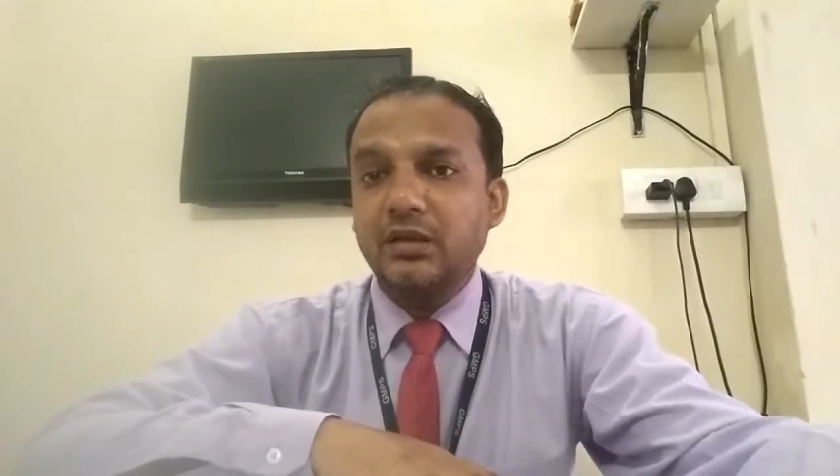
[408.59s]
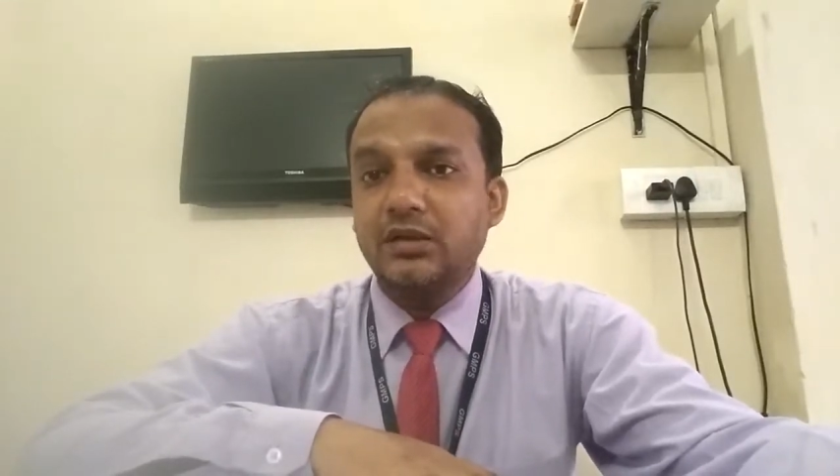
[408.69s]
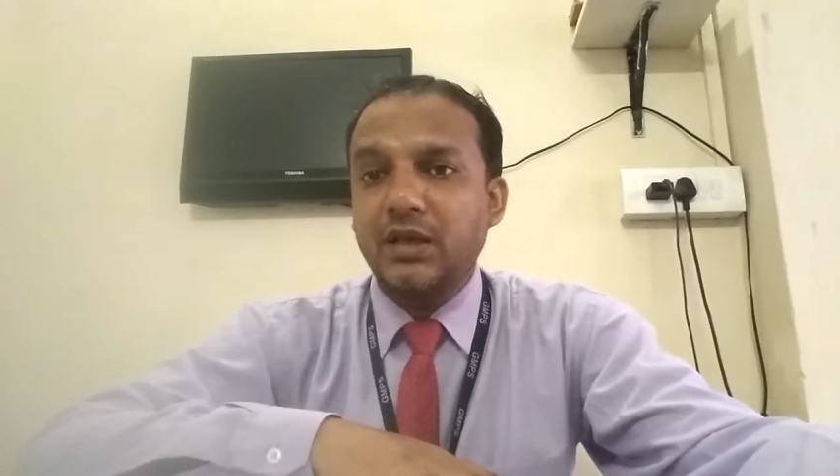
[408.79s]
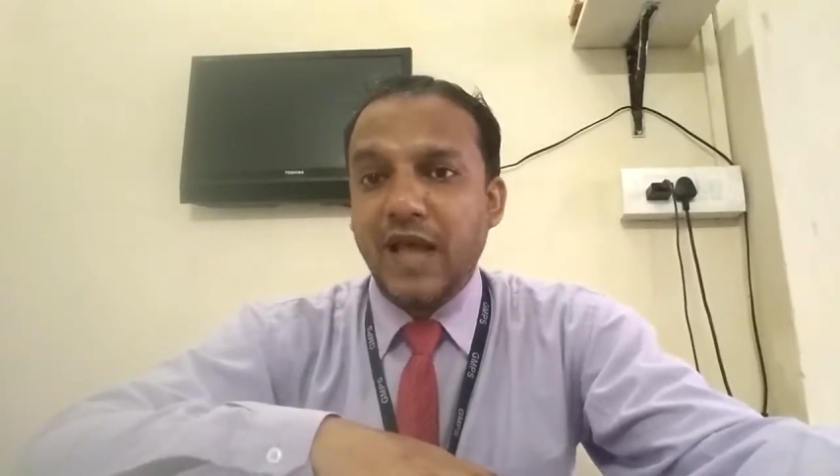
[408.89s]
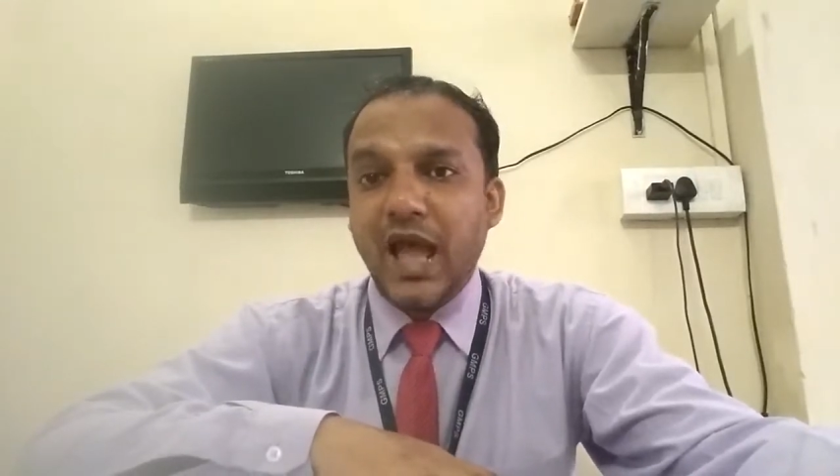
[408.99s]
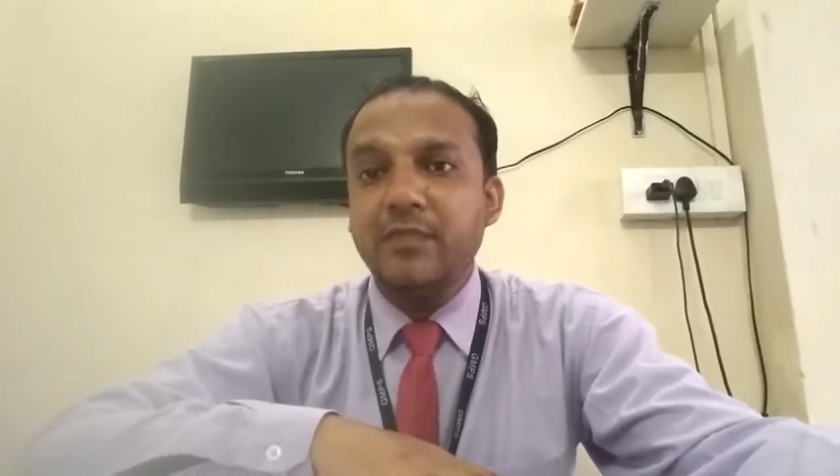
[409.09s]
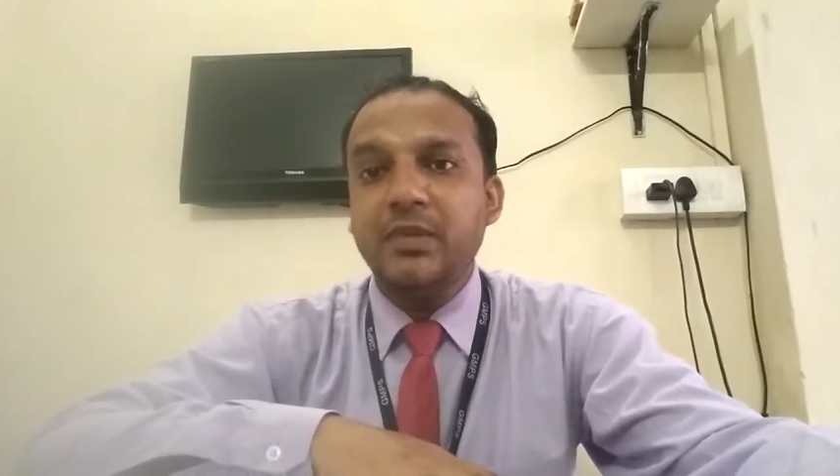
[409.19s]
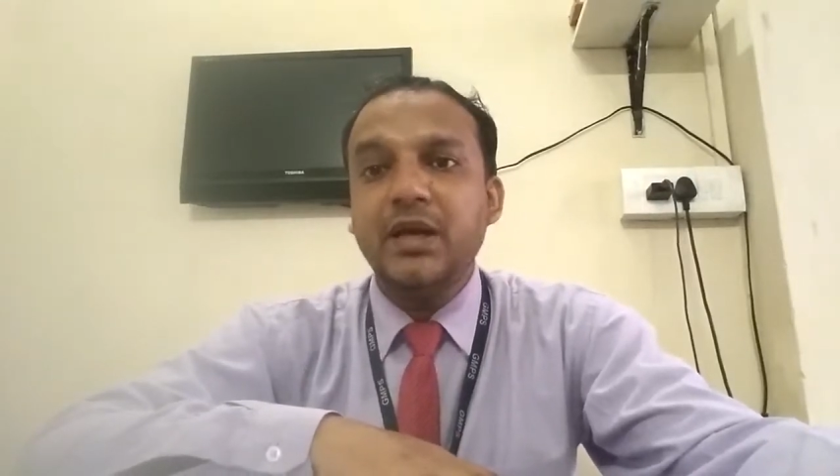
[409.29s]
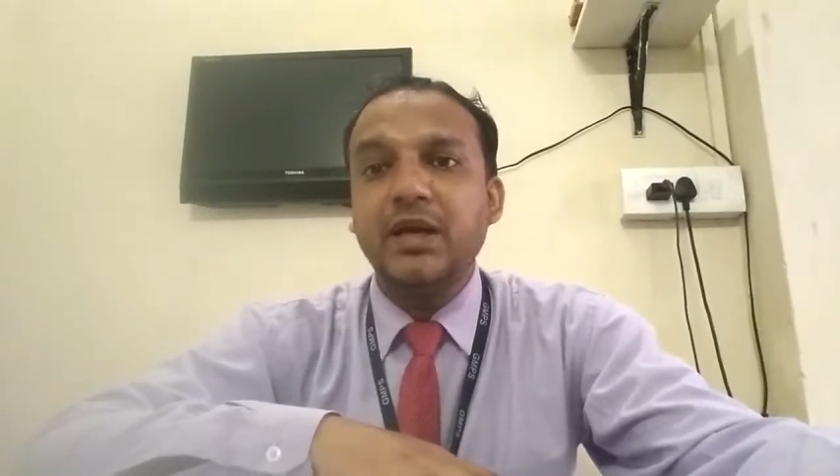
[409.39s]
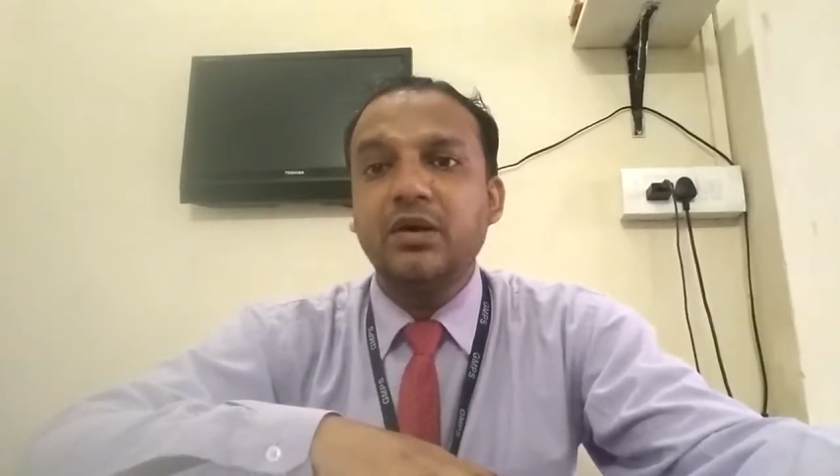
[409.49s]
the
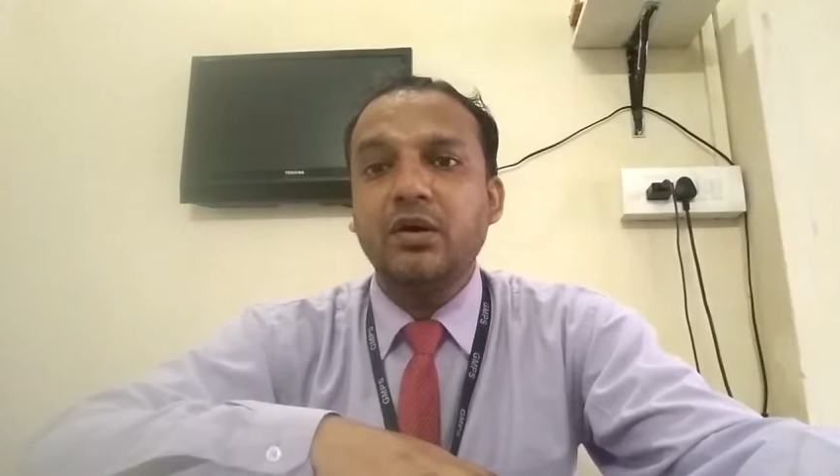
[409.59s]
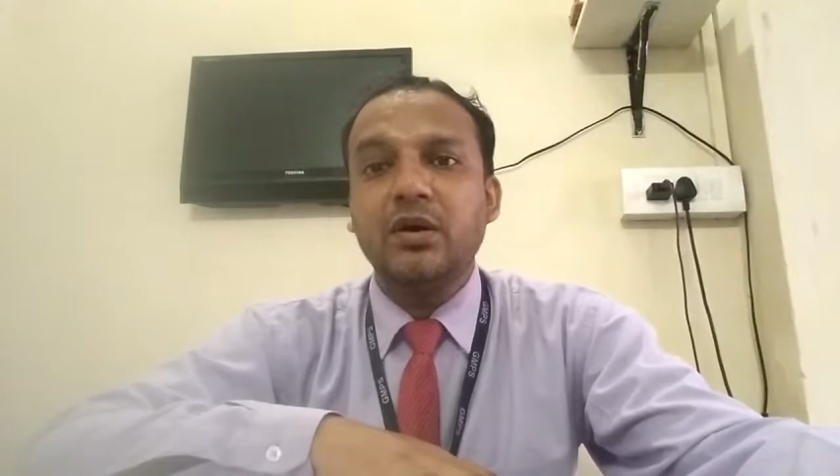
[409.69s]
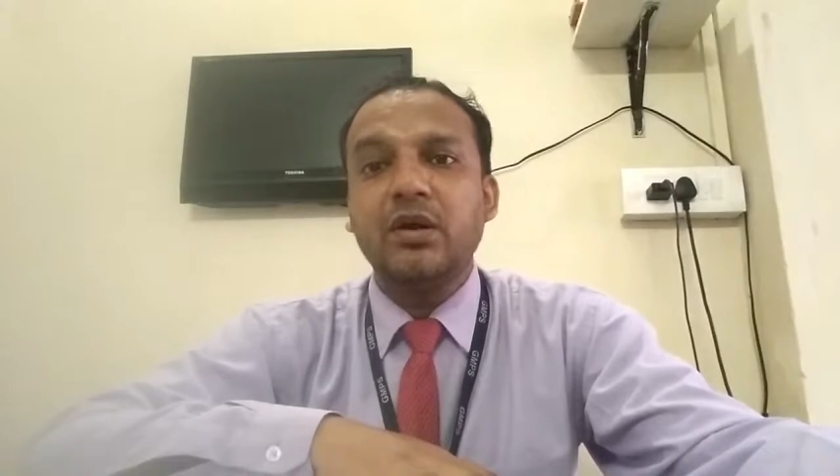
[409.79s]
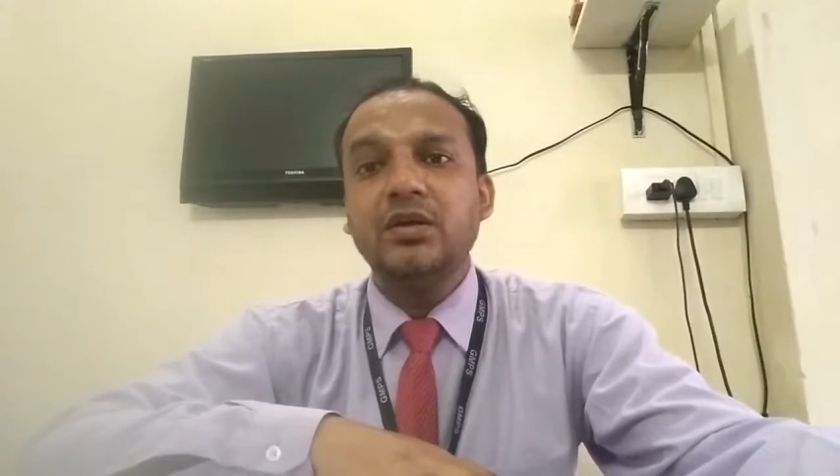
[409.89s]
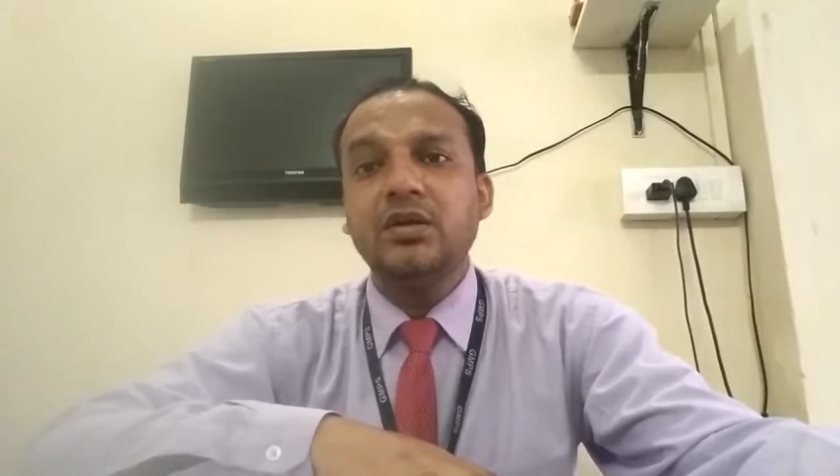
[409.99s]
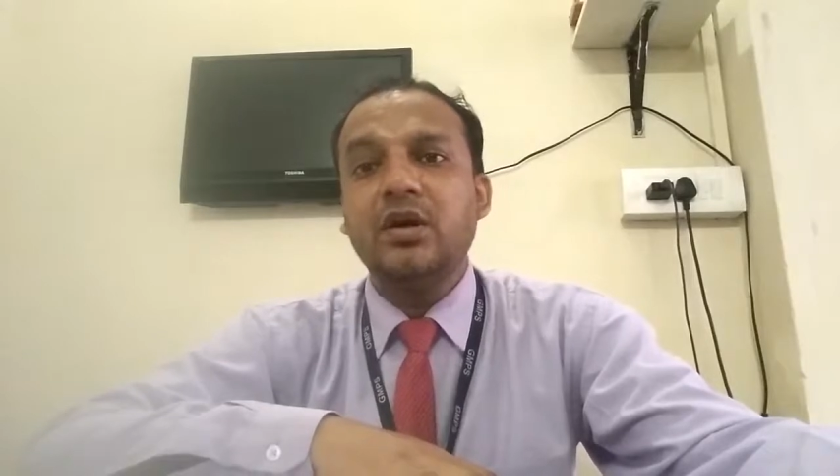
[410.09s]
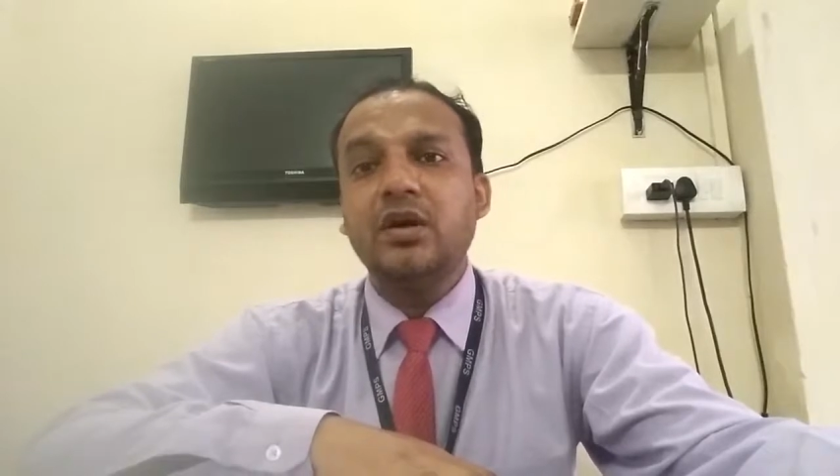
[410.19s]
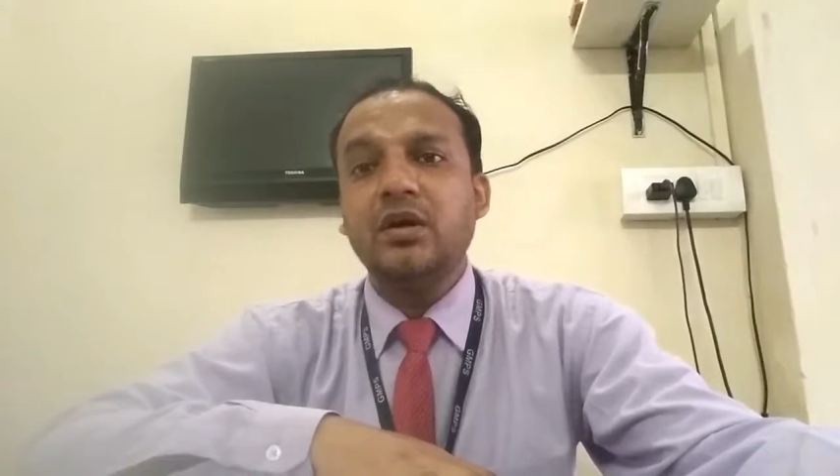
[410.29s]
liability or your